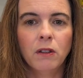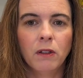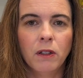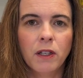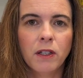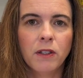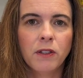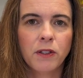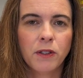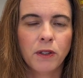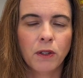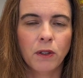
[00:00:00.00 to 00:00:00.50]

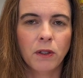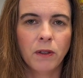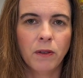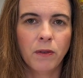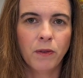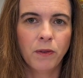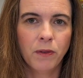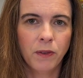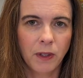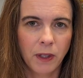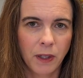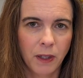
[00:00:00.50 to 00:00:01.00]
list to
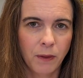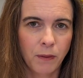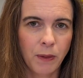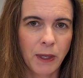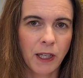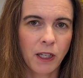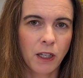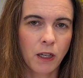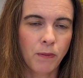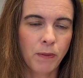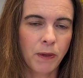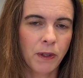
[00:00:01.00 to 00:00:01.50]

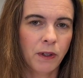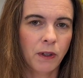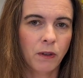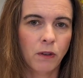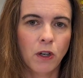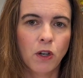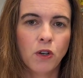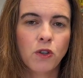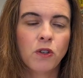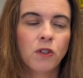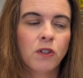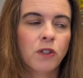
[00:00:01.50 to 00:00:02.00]
pick up at the
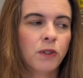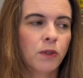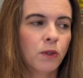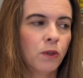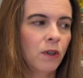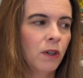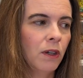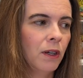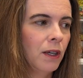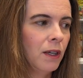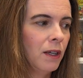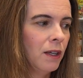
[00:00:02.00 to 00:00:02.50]
grocery
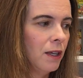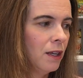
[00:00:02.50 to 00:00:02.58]
store.